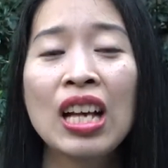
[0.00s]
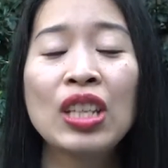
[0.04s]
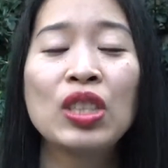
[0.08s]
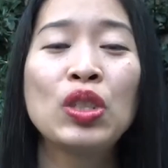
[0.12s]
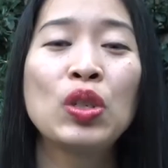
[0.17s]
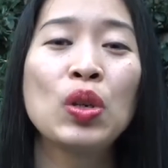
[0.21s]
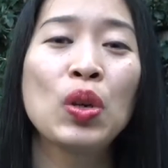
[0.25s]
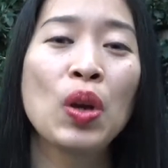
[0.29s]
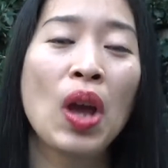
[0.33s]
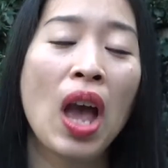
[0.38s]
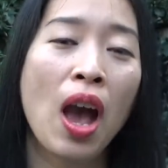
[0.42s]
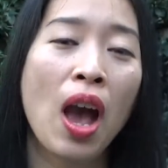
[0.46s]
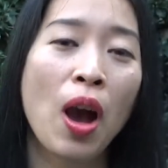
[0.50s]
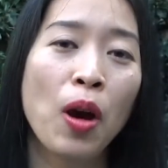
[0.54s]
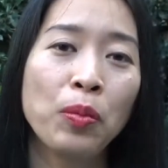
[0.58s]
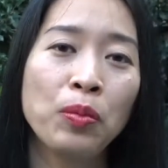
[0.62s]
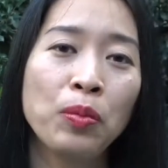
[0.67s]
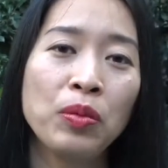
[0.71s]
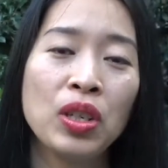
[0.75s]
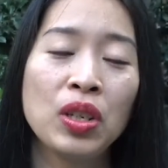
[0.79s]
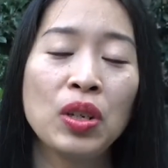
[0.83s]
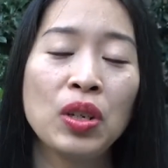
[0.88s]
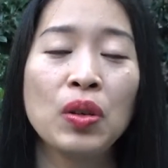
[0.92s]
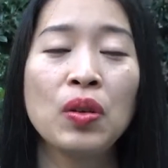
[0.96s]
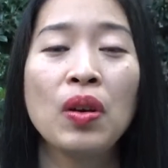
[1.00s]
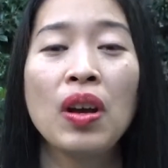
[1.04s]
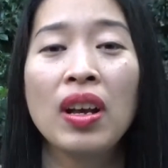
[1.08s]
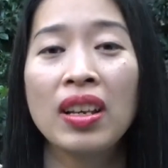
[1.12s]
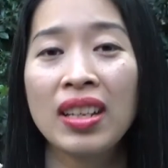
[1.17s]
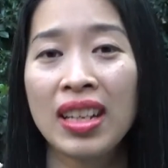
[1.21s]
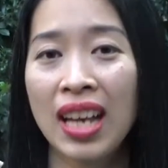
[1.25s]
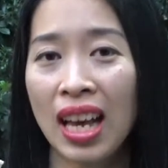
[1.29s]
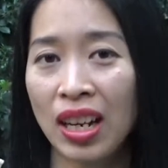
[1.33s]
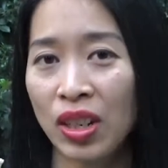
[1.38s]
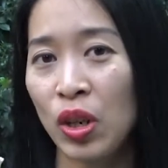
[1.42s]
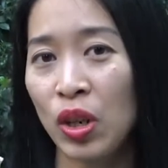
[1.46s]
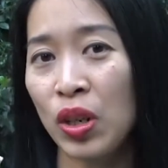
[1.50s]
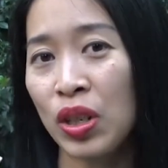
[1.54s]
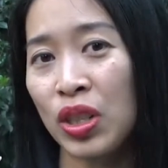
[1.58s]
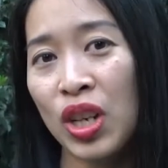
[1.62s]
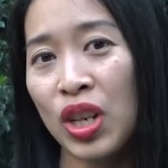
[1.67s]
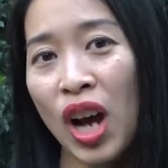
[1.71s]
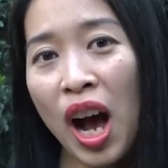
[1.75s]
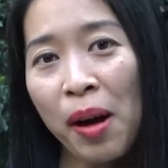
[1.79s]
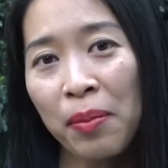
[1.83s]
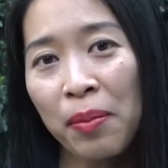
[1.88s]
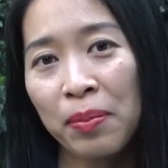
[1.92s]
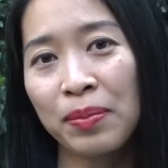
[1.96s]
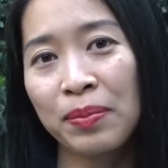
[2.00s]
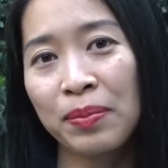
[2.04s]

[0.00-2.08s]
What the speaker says: to help you get your job.